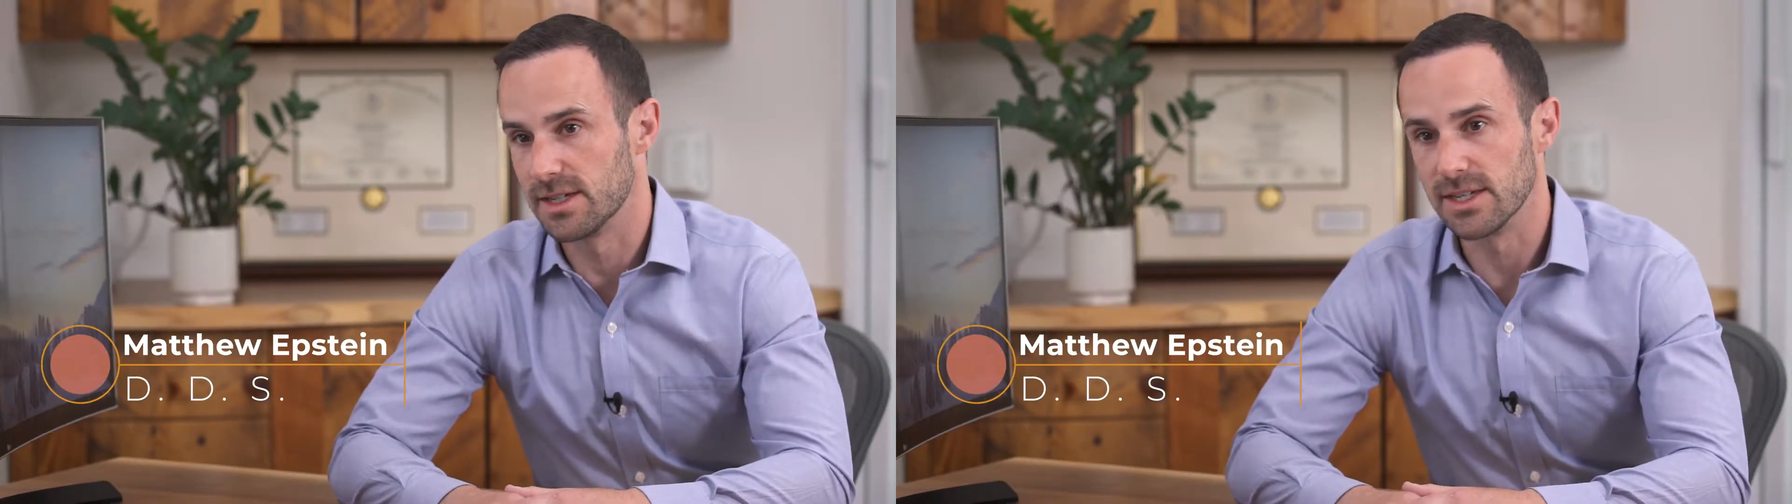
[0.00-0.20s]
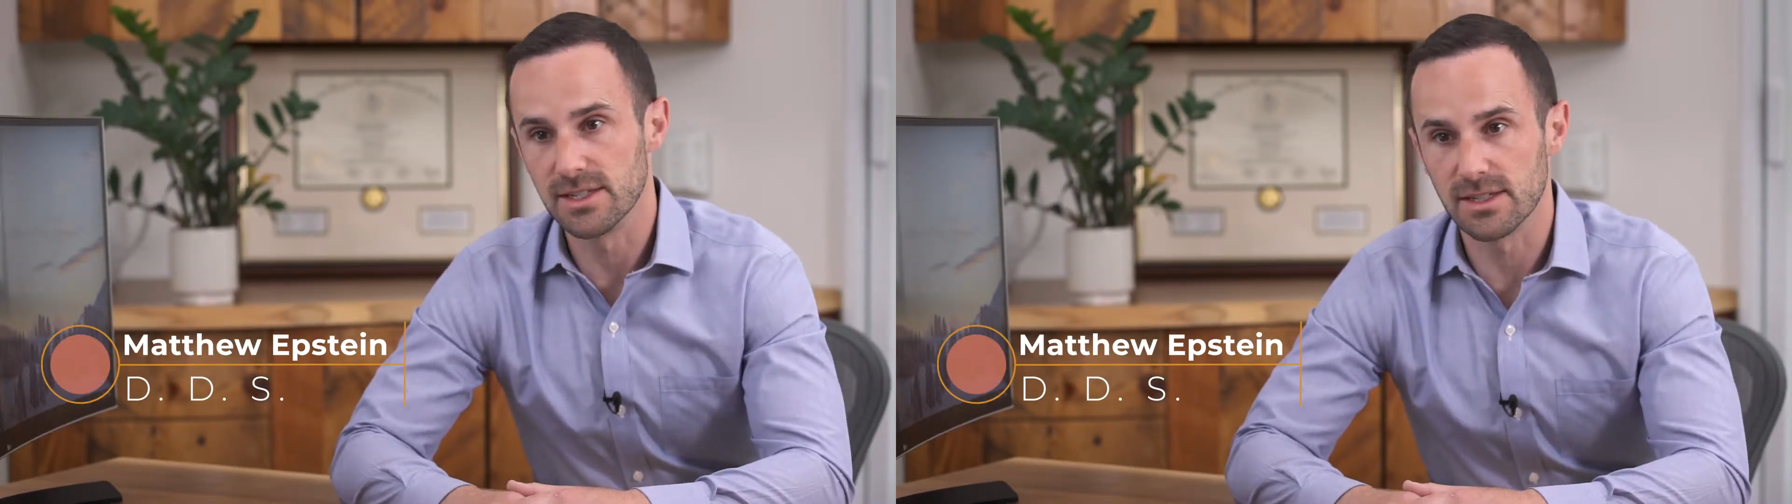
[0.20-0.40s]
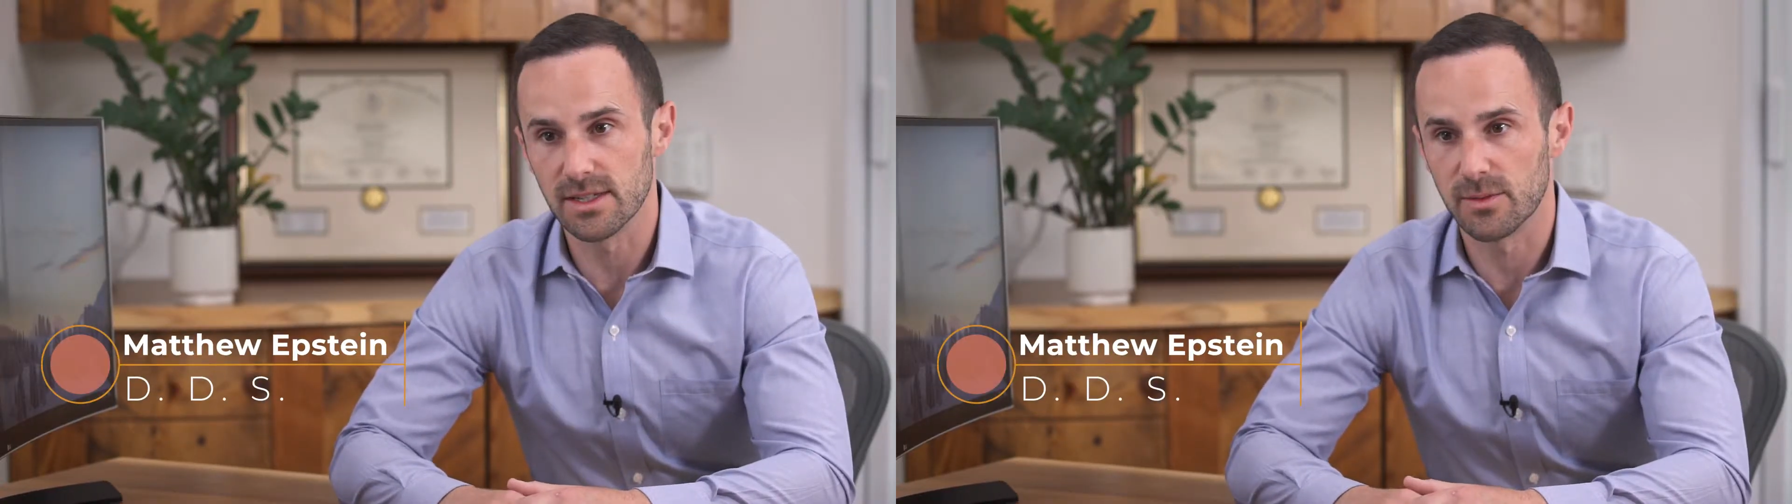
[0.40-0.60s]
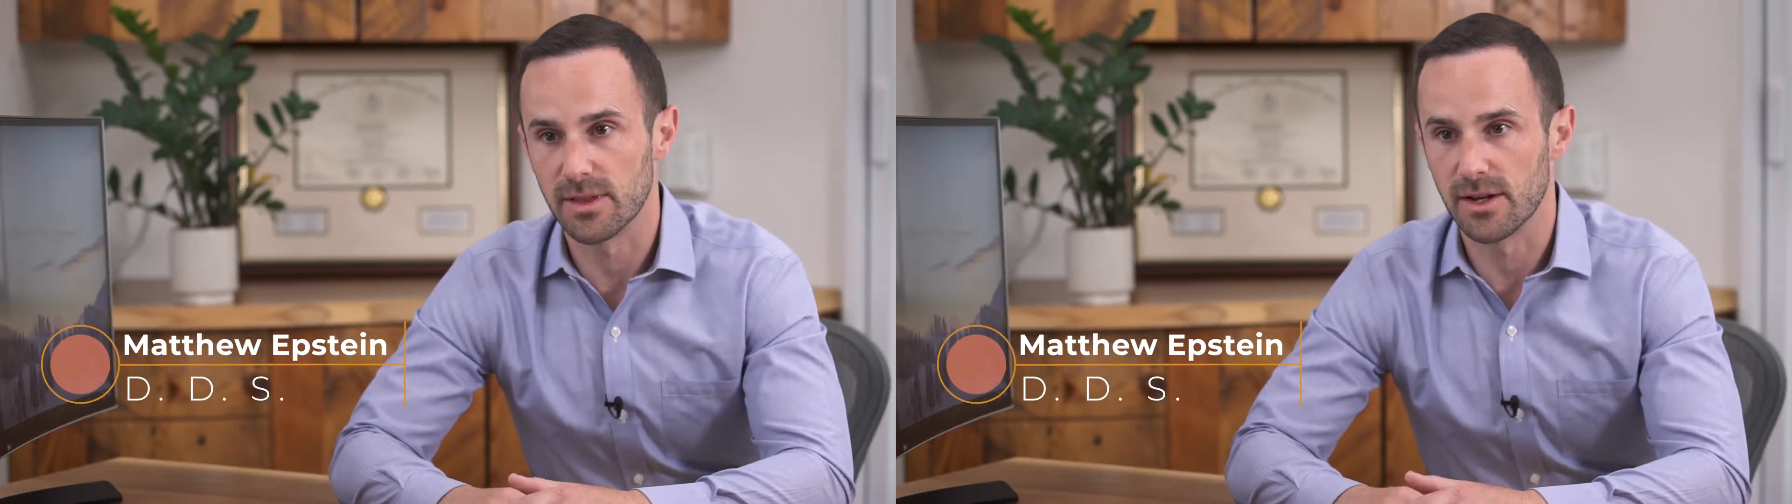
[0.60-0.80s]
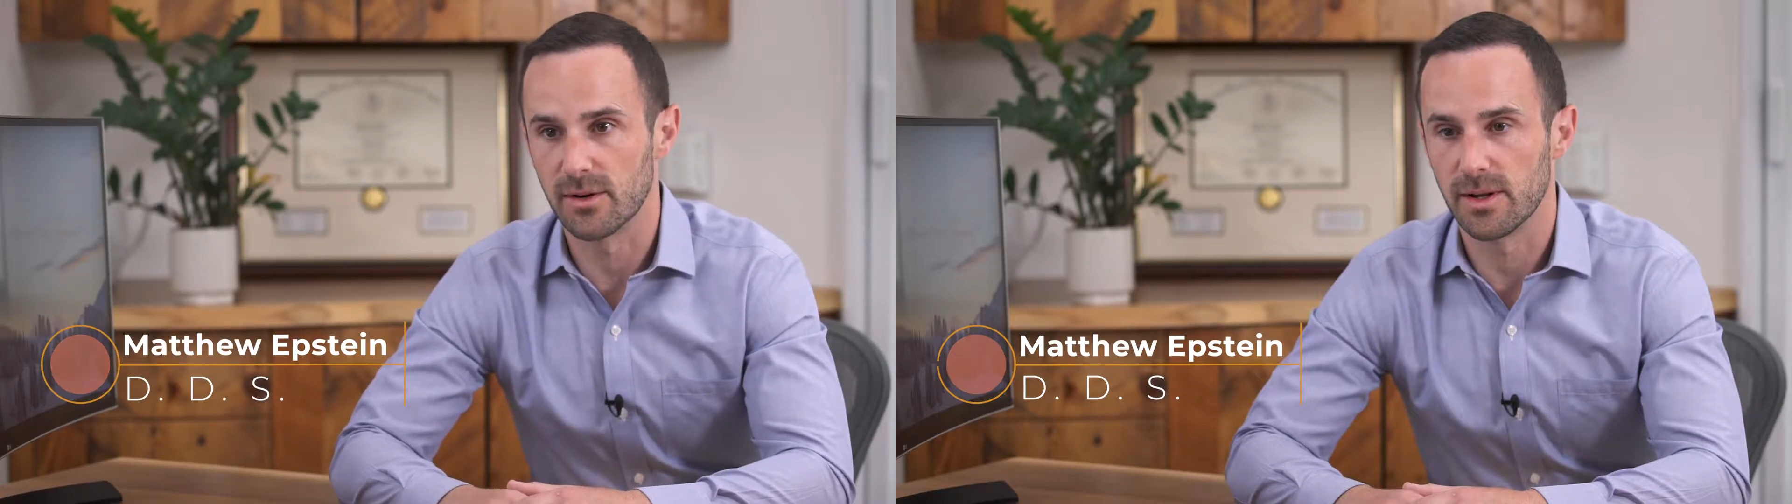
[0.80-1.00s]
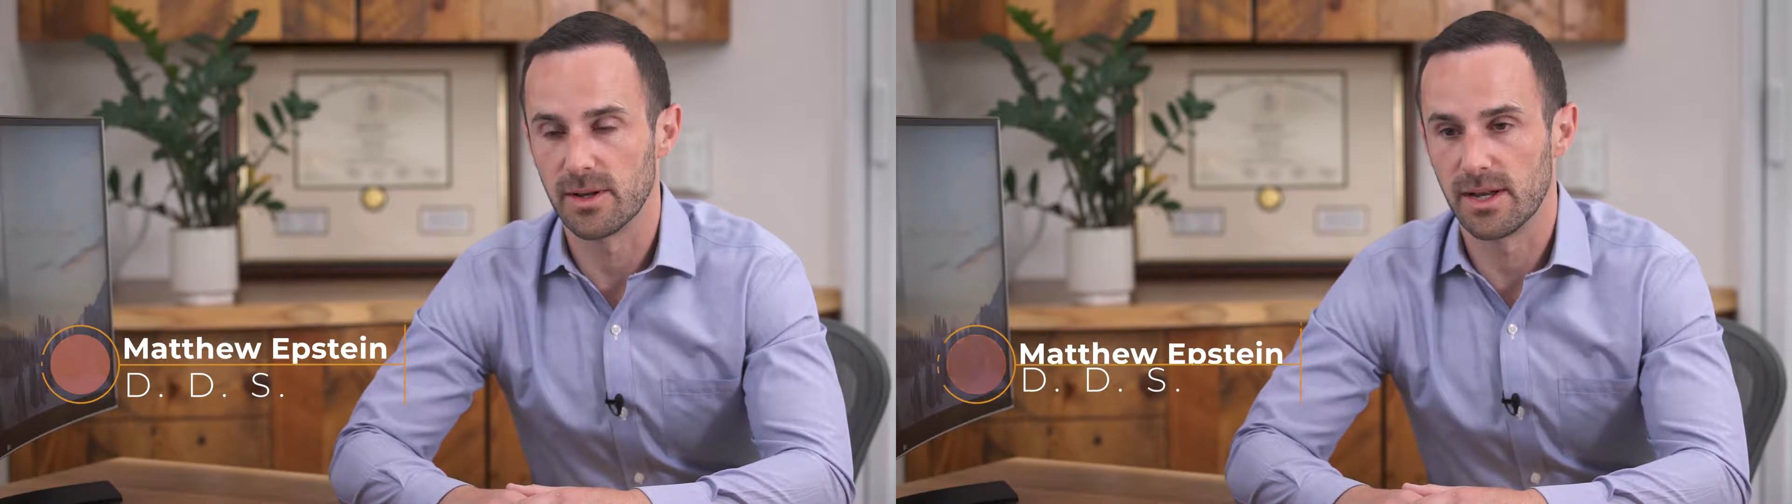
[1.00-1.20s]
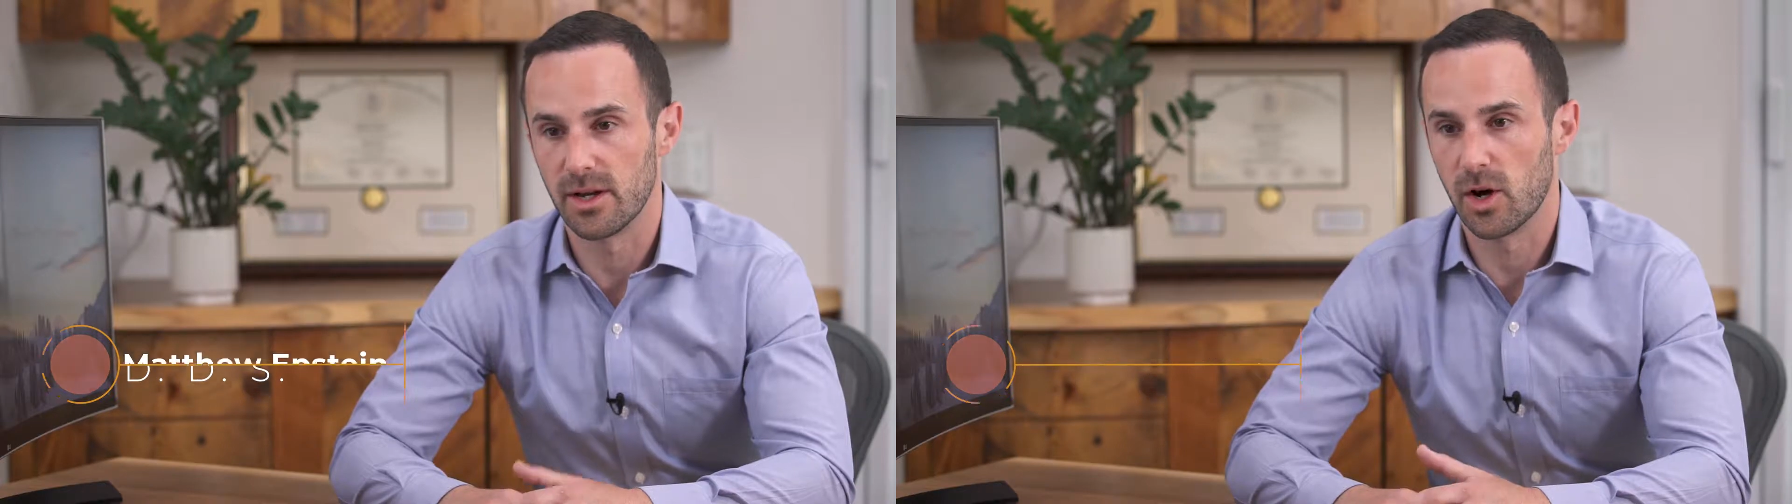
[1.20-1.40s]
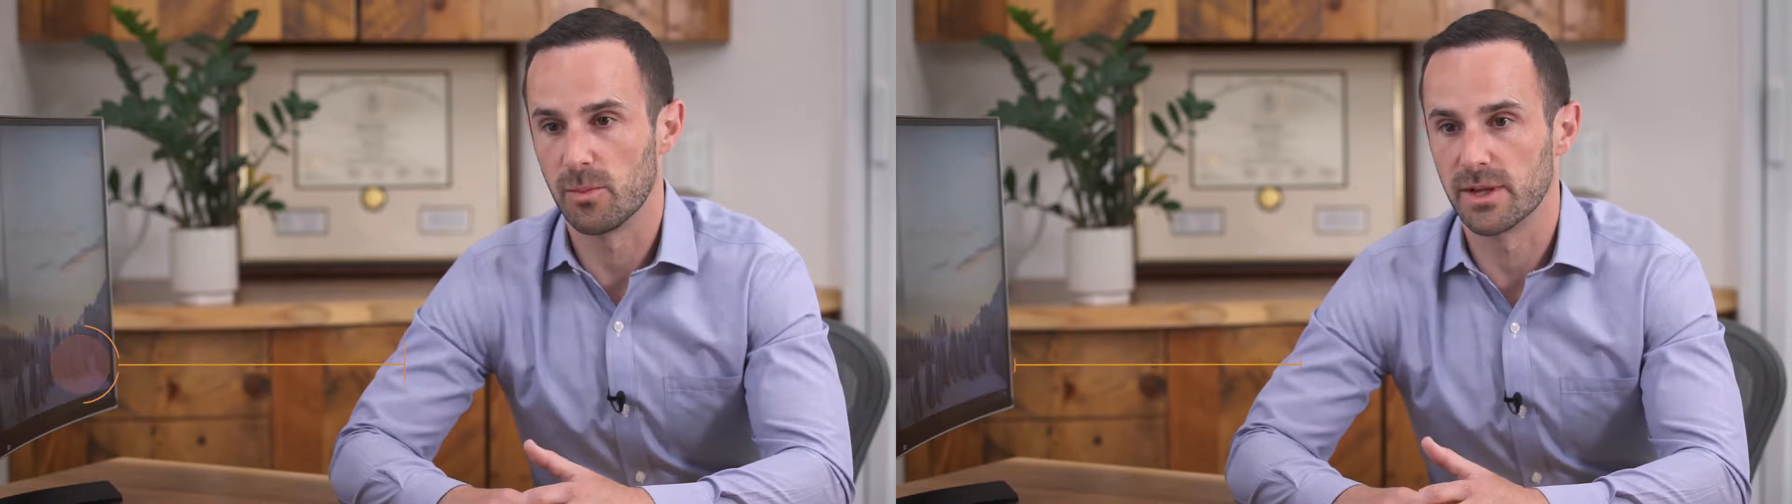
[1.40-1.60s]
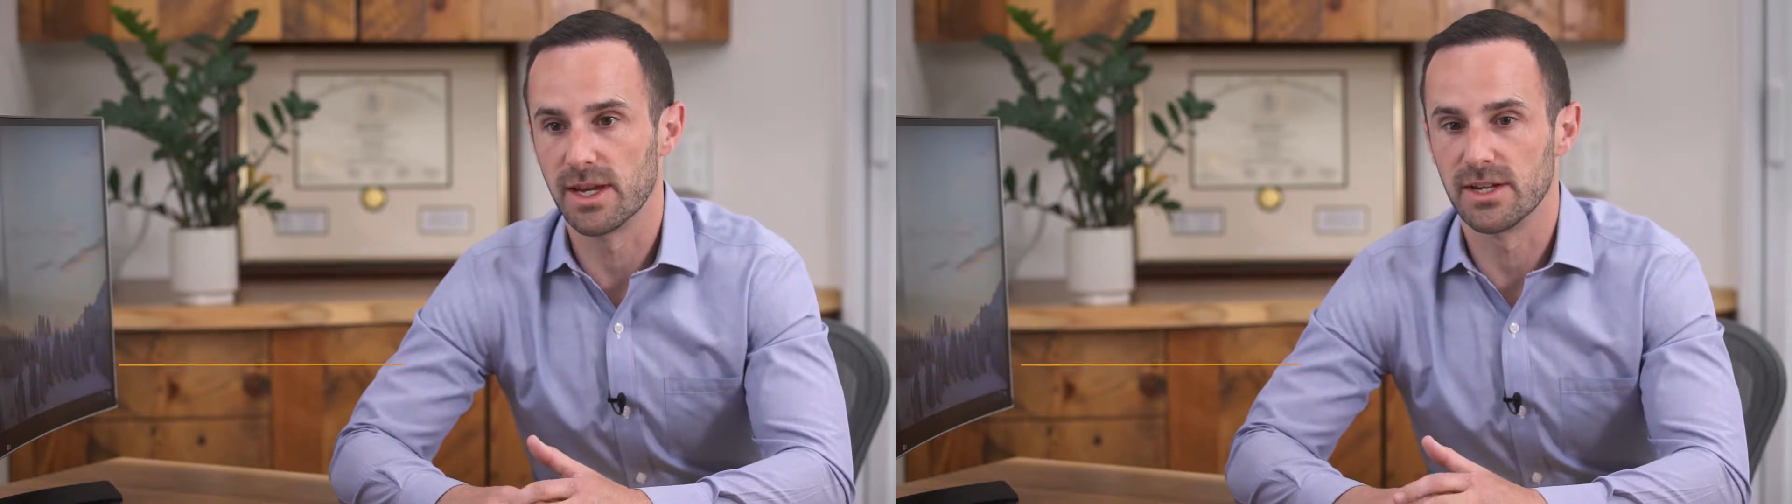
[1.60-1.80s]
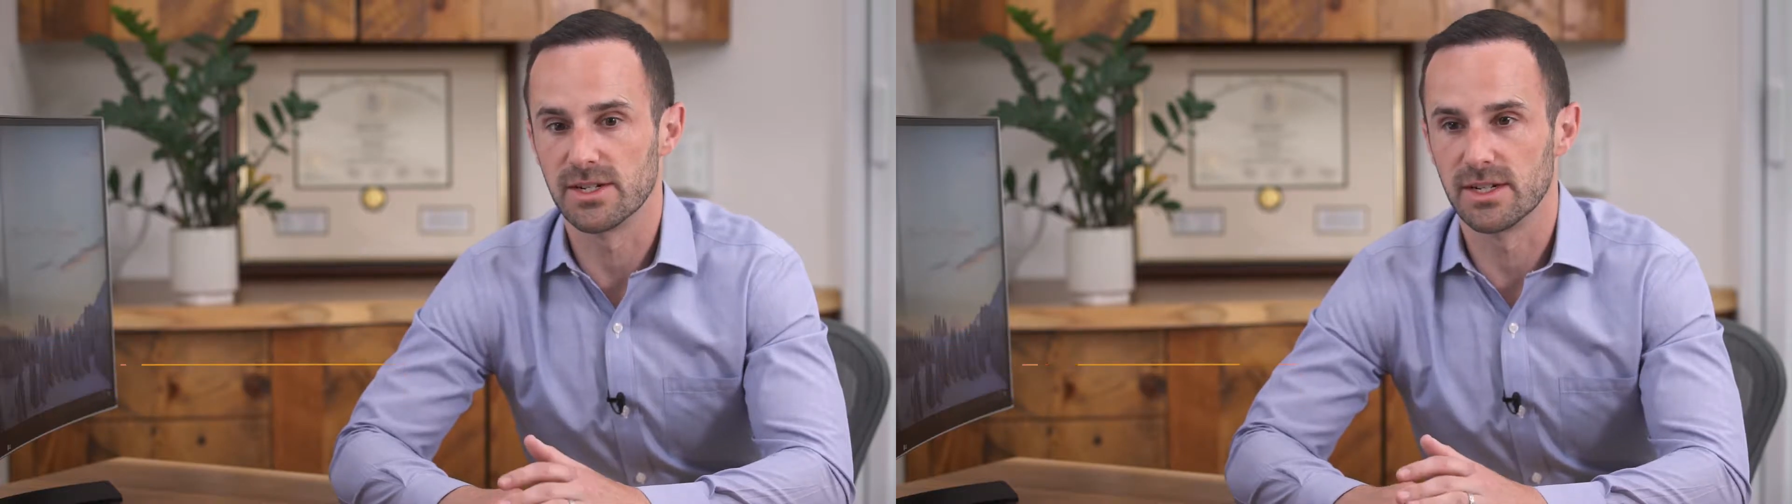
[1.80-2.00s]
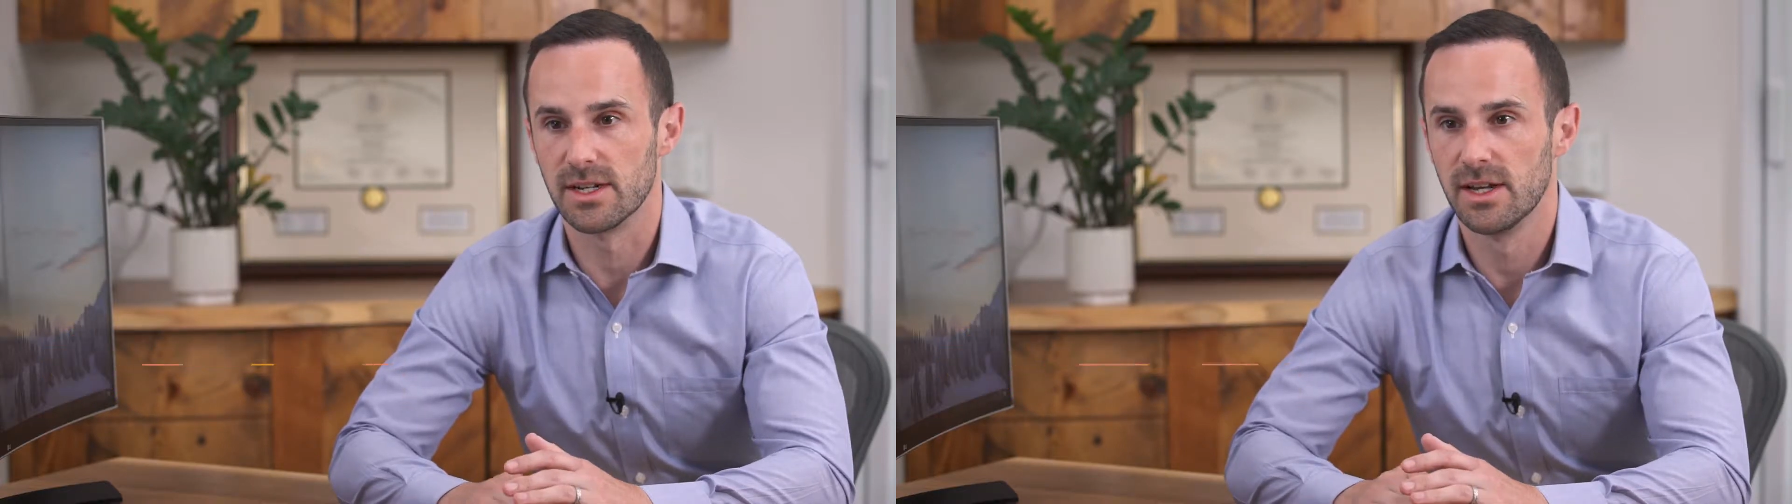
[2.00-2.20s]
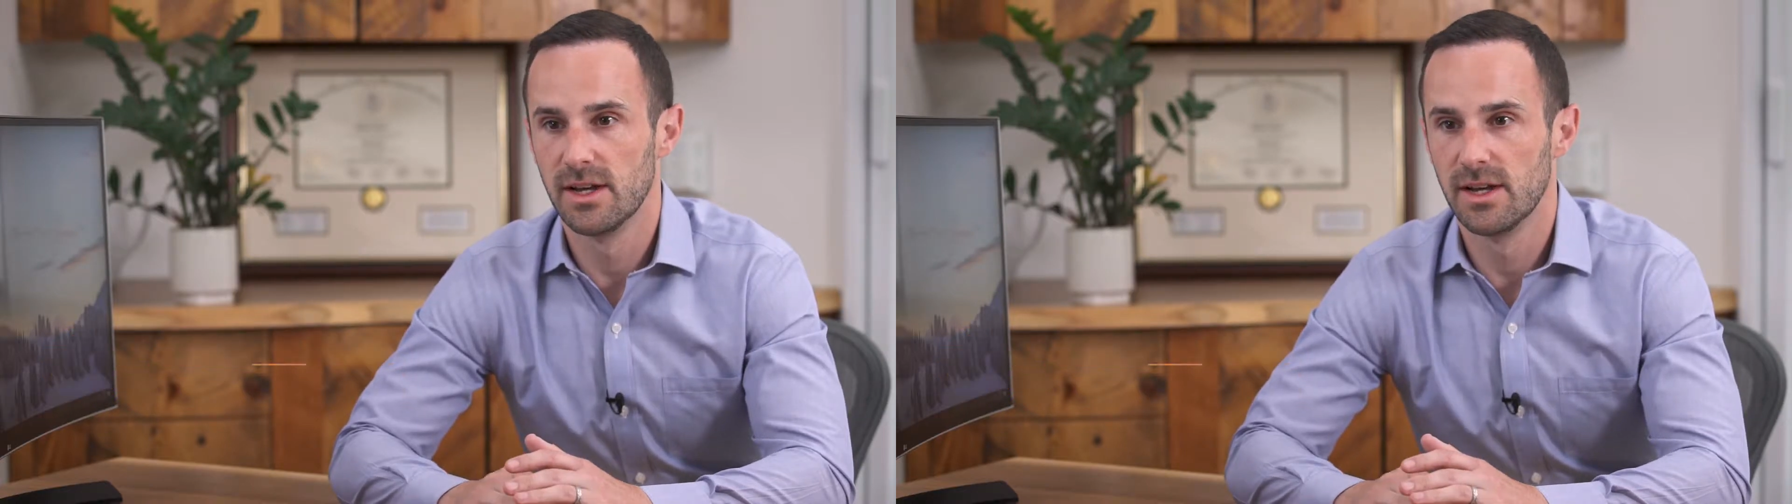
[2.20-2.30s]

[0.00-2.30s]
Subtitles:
easily without any complication.